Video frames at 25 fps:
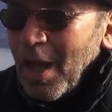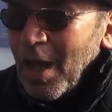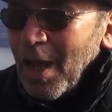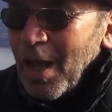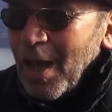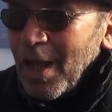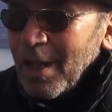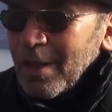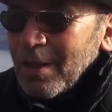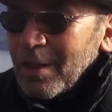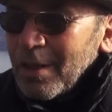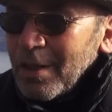
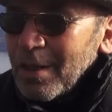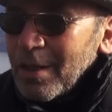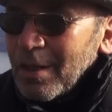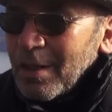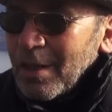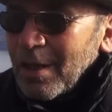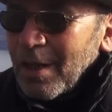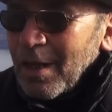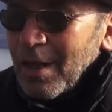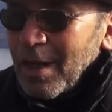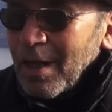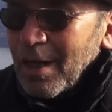
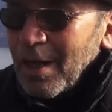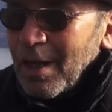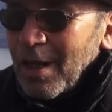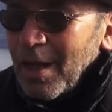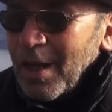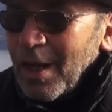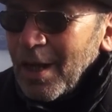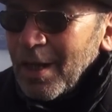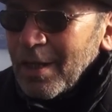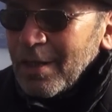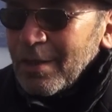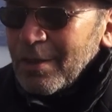
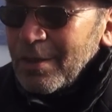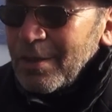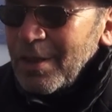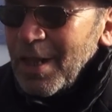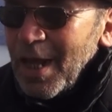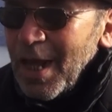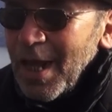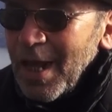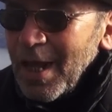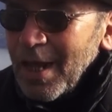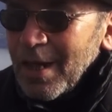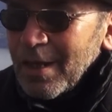And
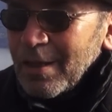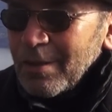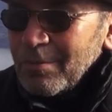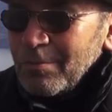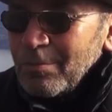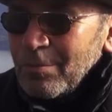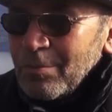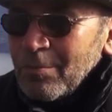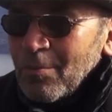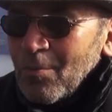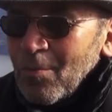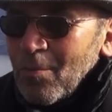
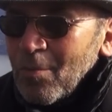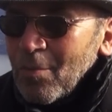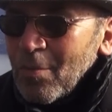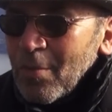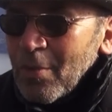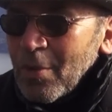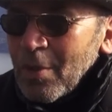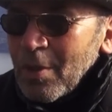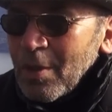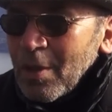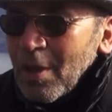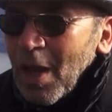then
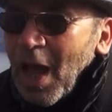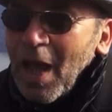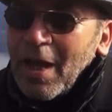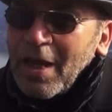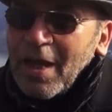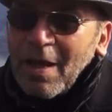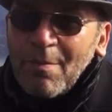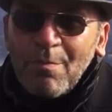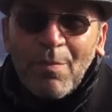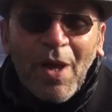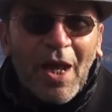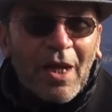I
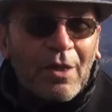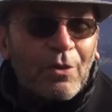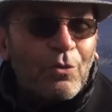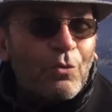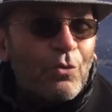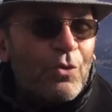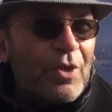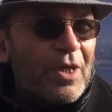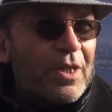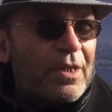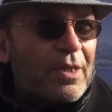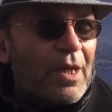came back
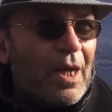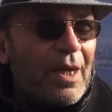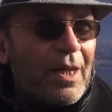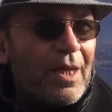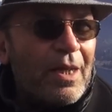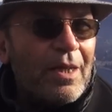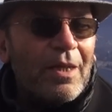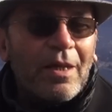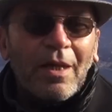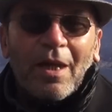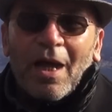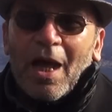to
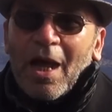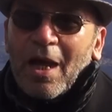Italy.